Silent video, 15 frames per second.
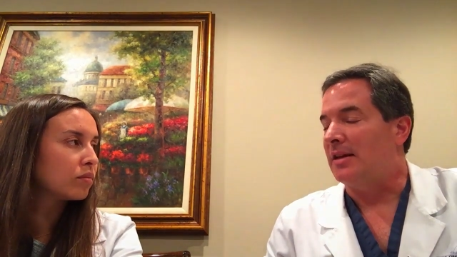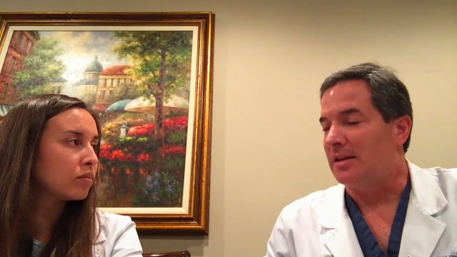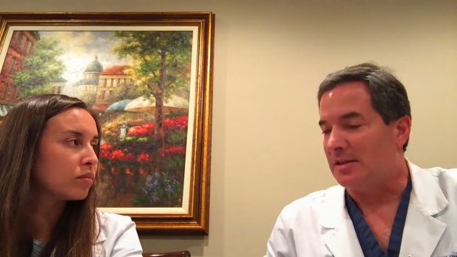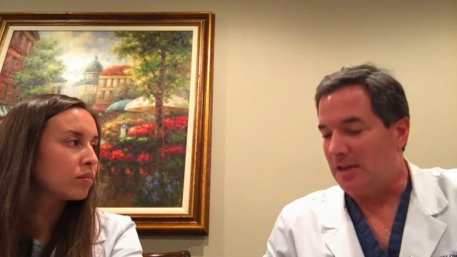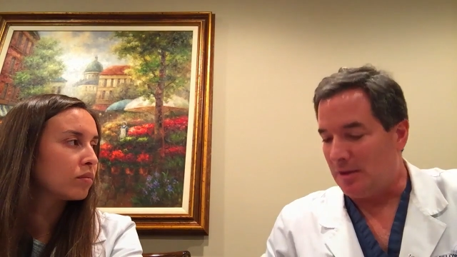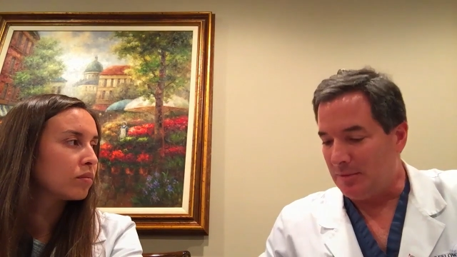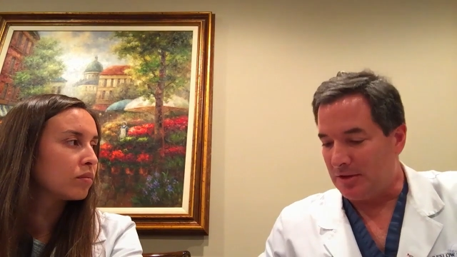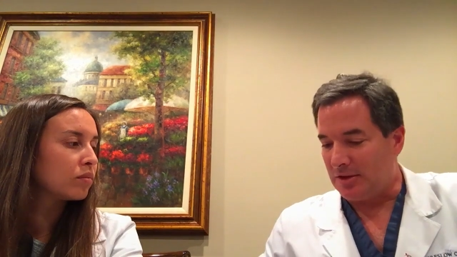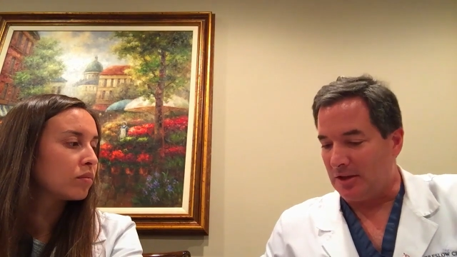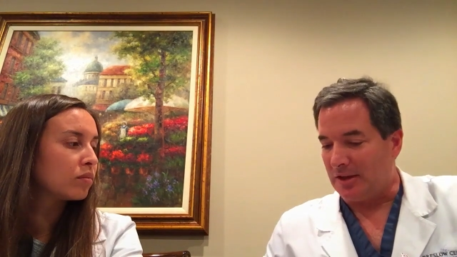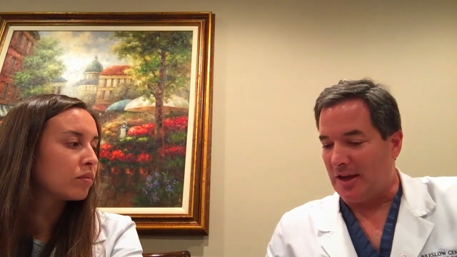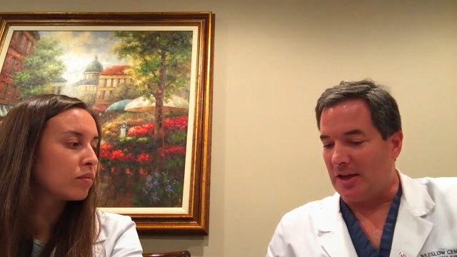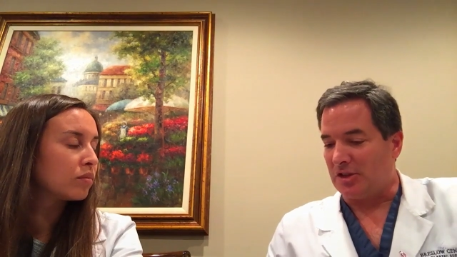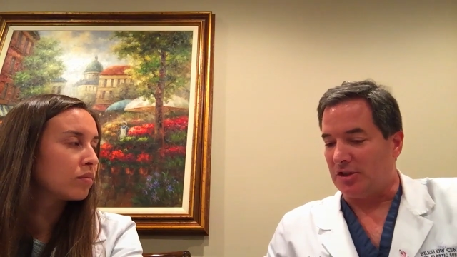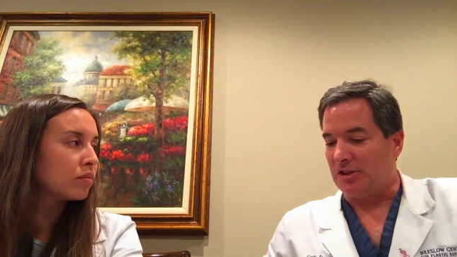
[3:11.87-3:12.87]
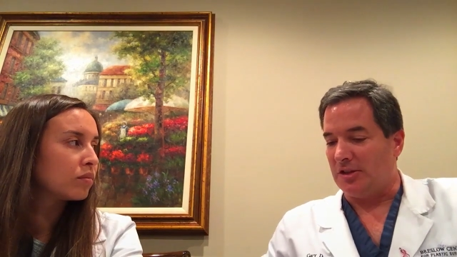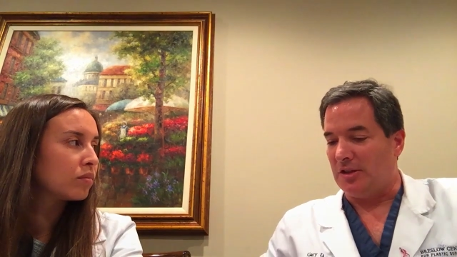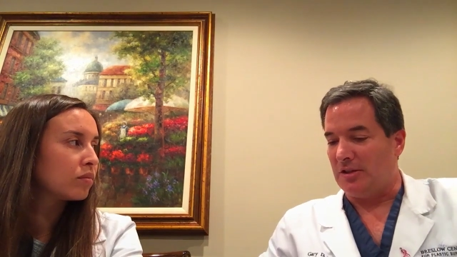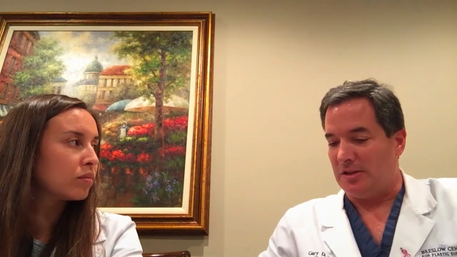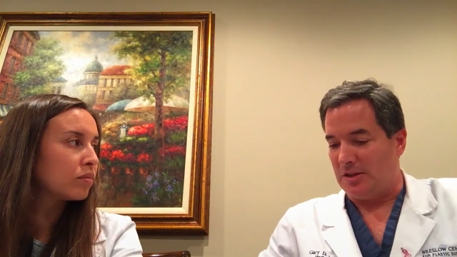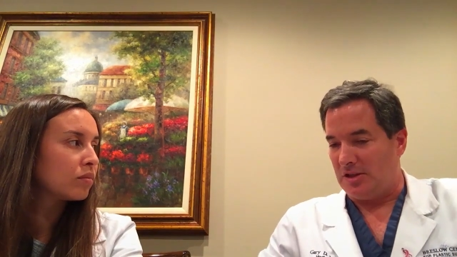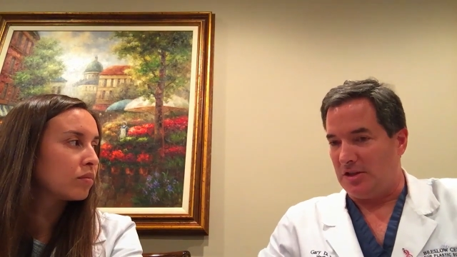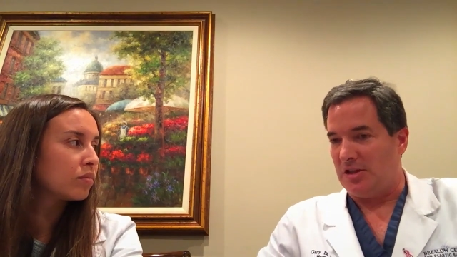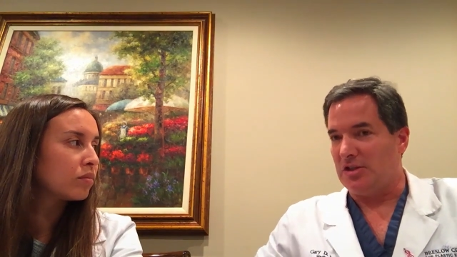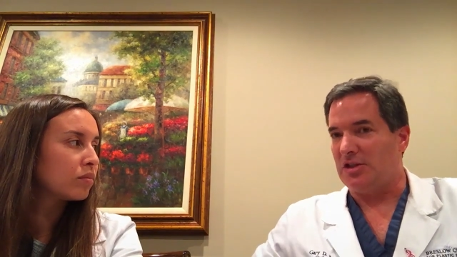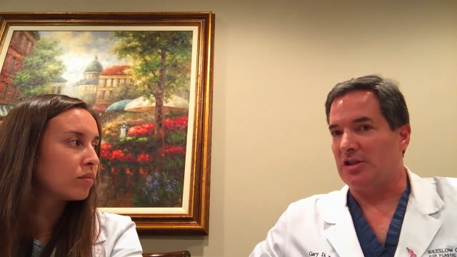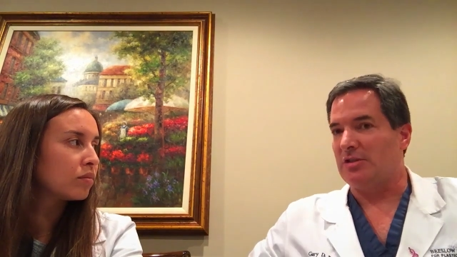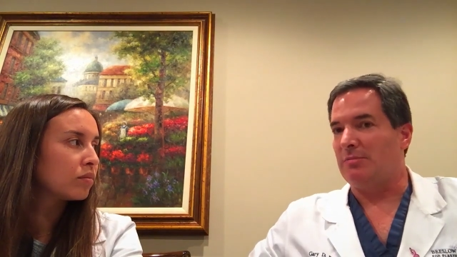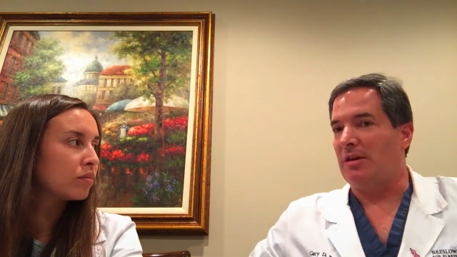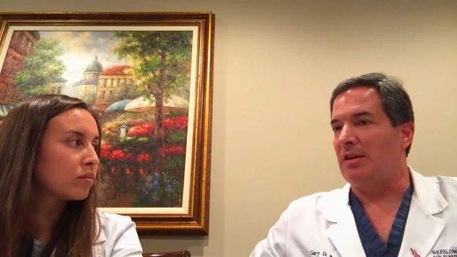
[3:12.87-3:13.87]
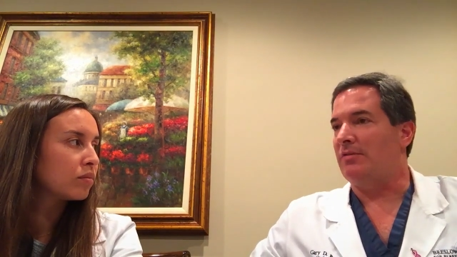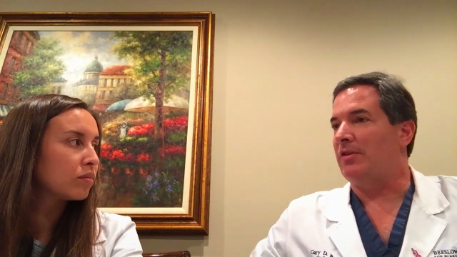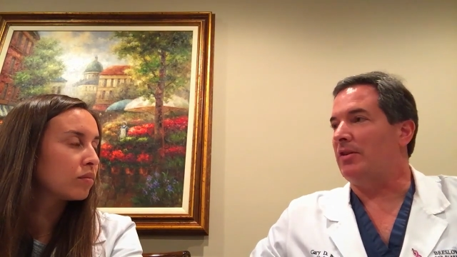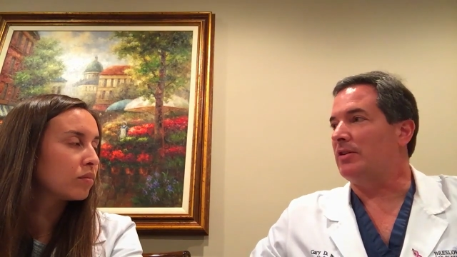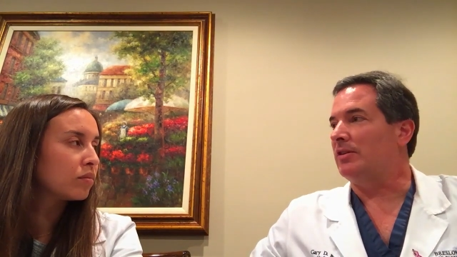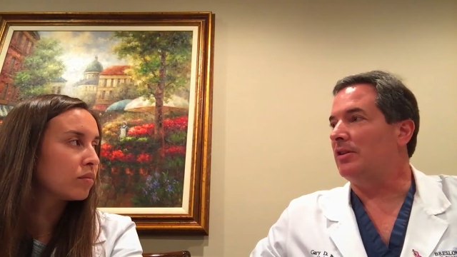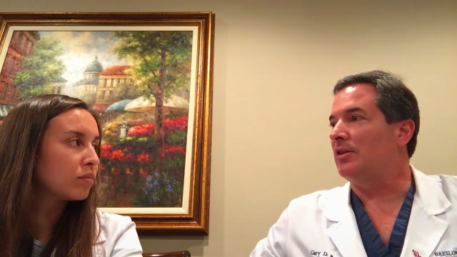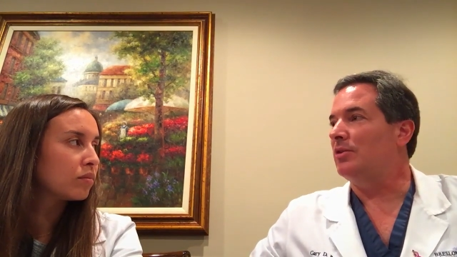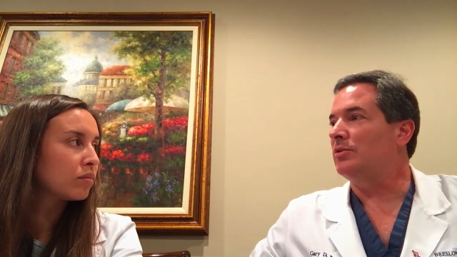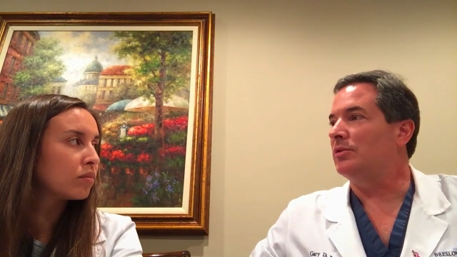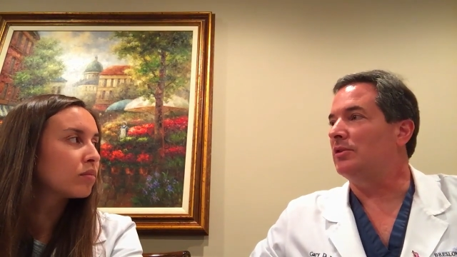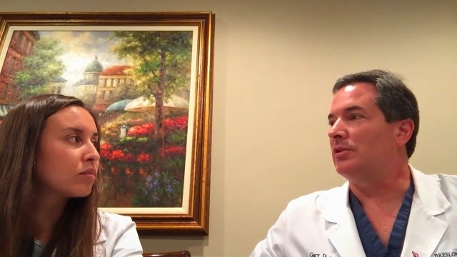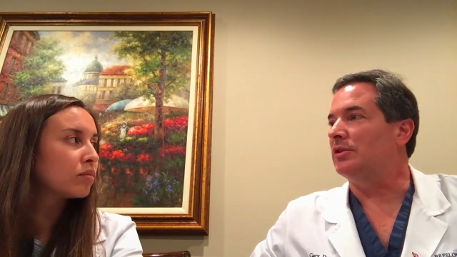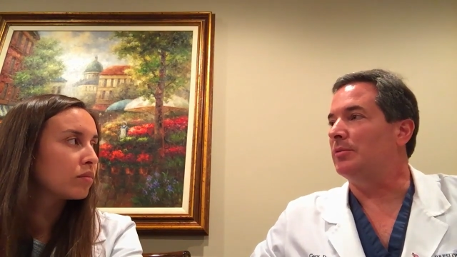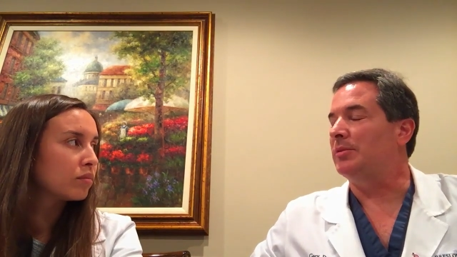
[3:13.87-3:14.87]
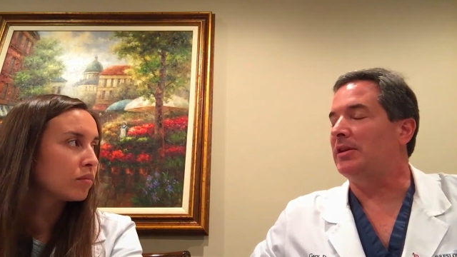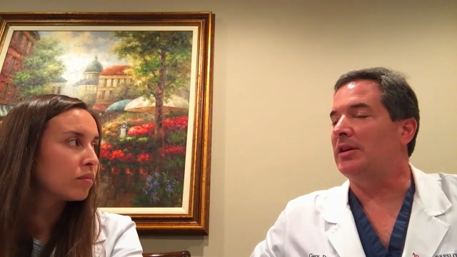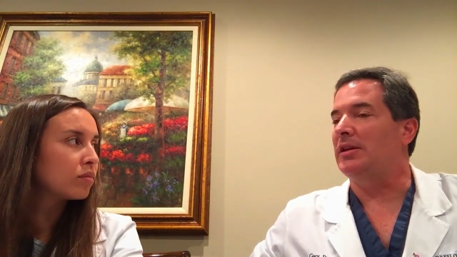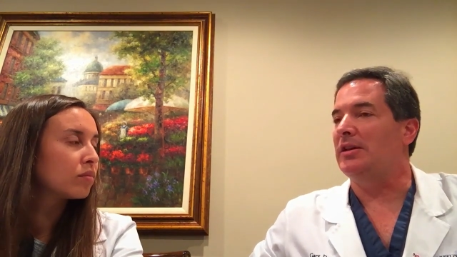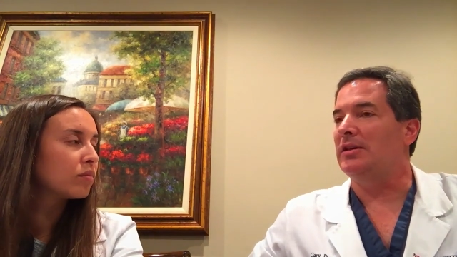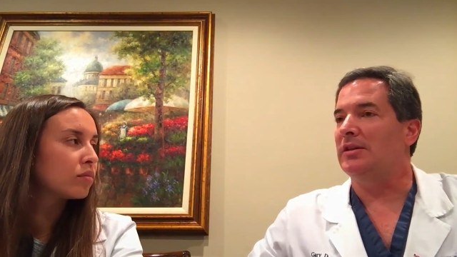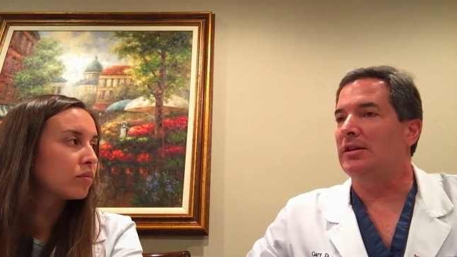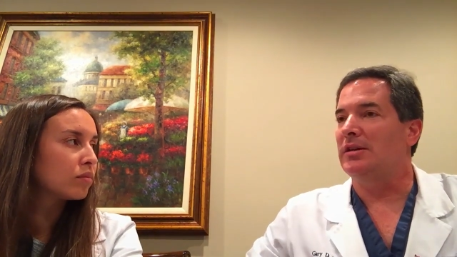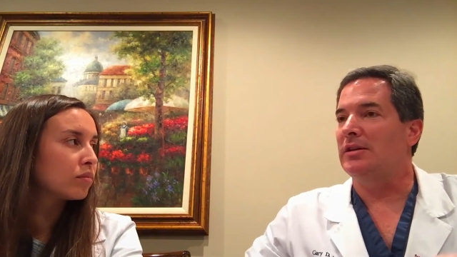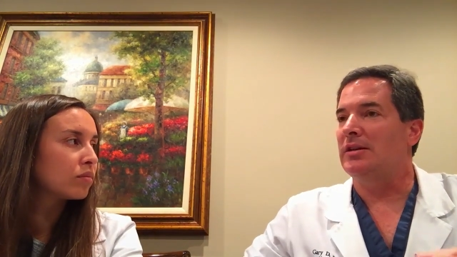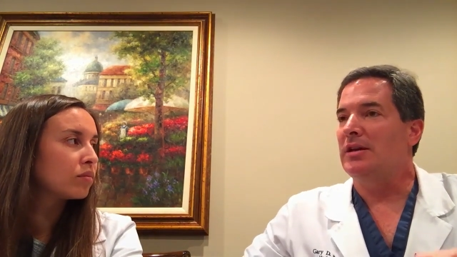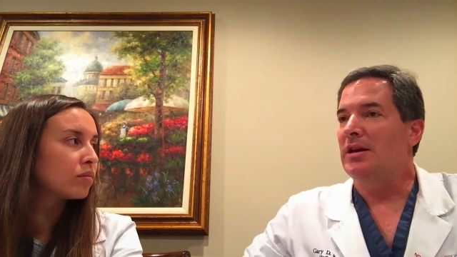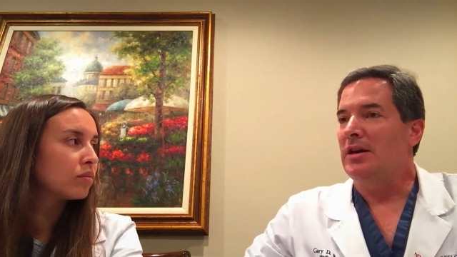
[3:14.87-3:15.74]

Speaker 1: And a tummy tuck, actually, an incision is made very low along the bikini line.